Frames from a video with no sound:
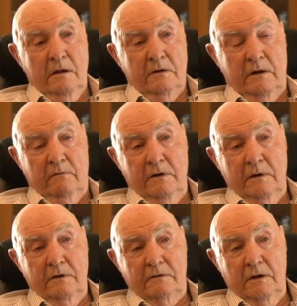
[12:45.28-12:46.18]
So you
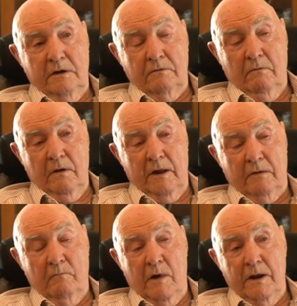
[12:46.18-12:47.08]
see, it's all that
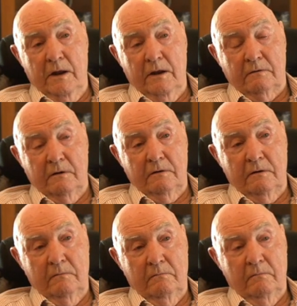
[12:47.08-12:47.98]
one essence,
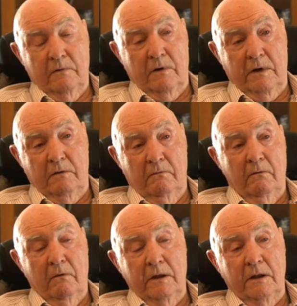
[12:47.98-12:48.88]
what I
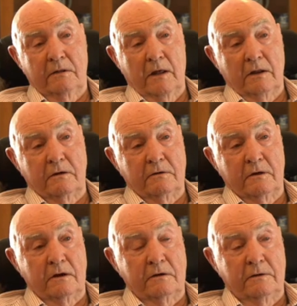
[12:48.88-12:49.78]
call intelligence
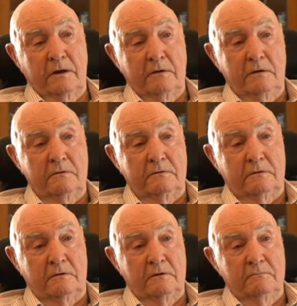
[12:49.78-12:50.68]
energy. I don't use the
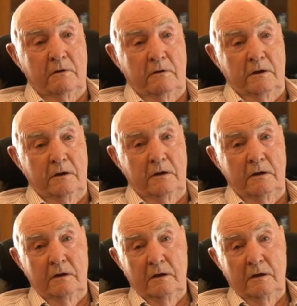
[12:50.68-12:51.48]
term God here.